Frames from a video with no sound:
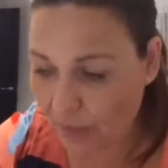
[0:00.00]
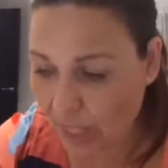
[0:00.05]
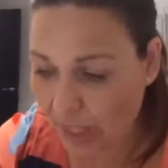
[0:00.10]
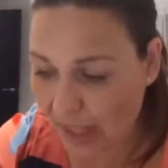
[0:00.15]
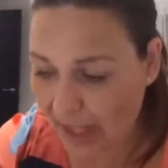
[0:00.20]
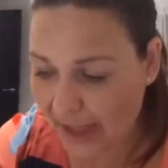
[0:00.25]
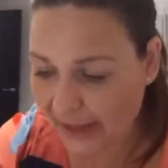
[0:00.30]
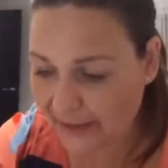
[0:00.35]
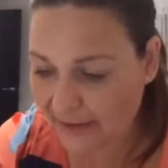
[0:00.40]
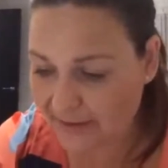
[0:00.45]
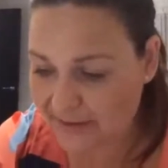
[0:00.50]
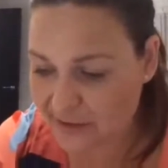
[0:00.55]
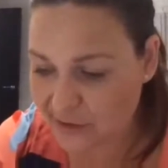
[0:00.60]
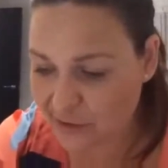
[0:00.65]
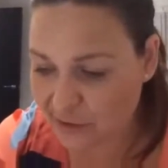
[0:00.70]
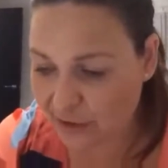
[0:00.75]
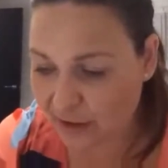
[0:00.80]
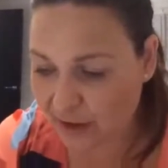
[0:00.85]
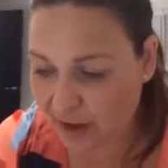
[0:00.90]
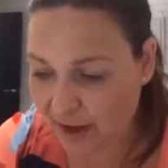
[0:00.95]
and,
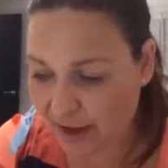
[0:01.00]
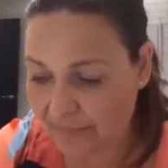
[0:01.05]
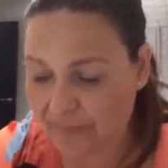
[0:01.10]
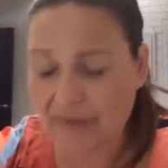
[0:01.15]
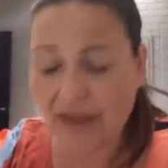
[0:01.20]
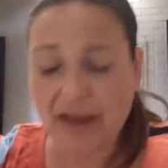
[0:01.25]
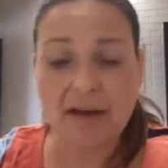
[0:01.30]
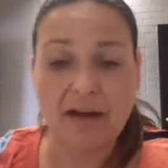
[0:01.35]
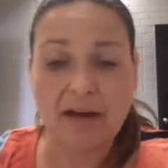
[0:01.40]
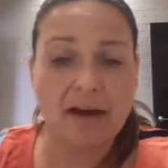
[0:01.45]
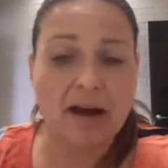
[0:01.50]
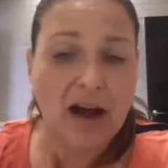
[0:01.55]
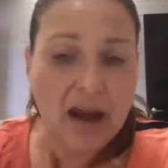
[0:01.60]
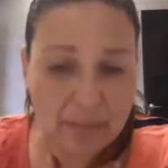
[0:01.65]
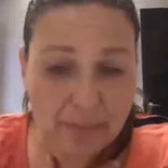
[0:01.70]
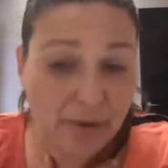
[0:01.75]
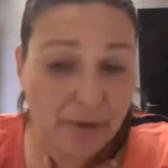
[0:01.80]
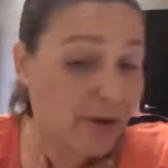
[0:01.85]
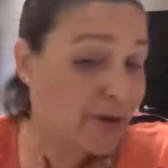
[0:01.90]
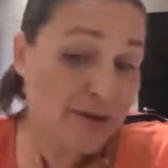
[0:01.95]

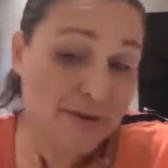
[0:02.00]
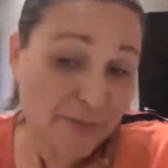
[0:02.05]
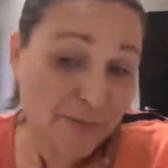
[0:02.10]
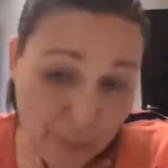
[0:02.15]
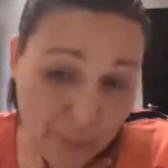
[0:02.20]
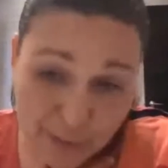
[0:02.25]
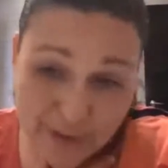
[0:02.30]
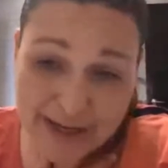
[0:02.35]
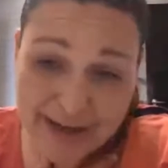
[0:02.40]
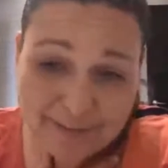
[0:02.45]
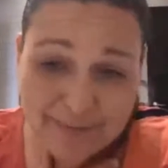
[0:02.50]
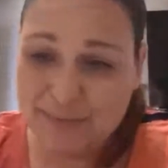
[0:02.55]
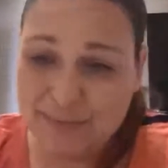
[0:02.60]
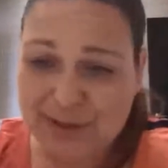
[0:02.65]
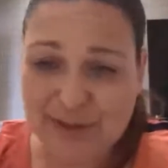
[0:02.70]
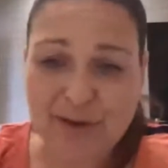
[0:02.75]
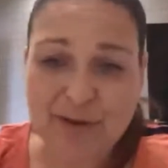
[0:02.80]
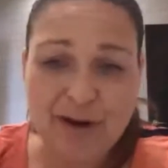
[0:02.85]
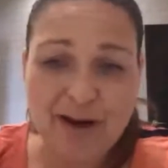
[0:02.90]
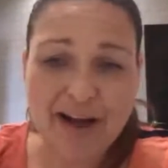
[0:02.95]
I'm post 40,
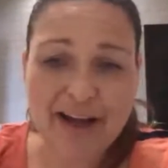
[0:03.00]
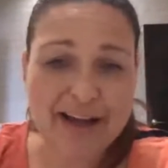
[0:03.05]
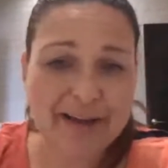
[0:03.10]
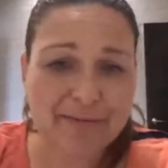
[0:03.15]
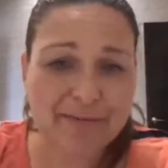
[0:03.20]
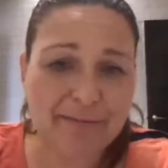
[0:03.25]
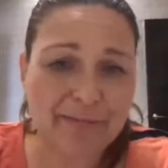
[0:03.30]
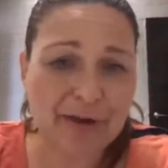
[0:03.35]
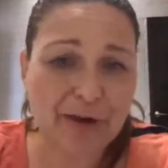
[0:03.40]
so I,